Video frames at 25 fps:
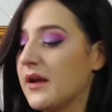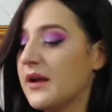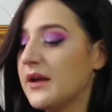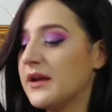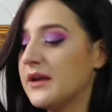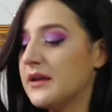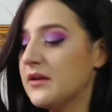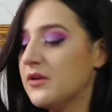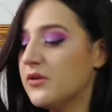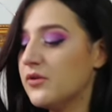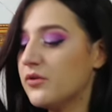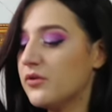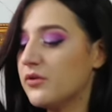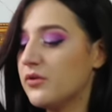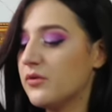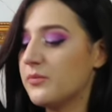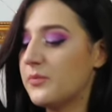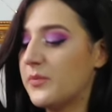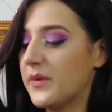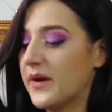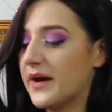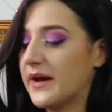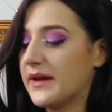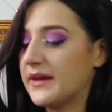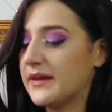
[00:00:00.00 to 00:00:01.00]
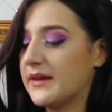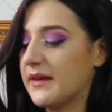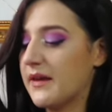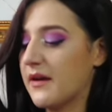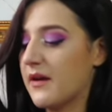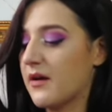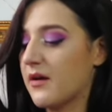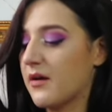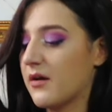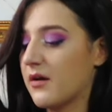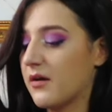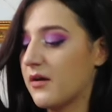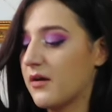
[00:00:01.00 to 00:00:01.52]
Hello by
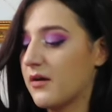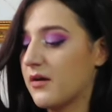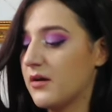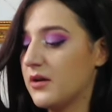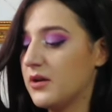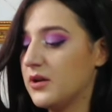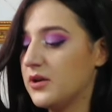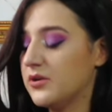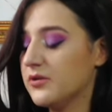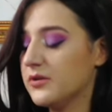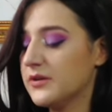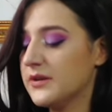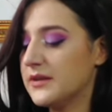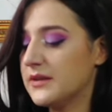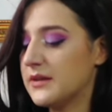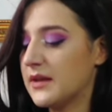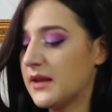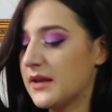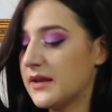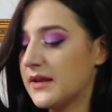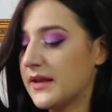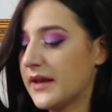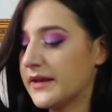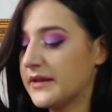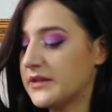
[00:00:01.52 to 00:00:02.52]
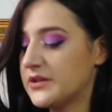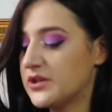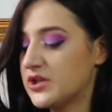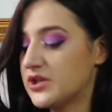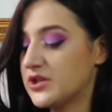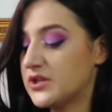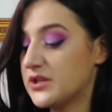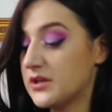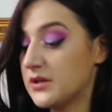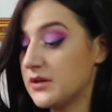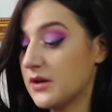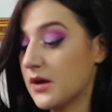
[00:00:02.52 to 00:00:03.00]
uh, Lionel Richie.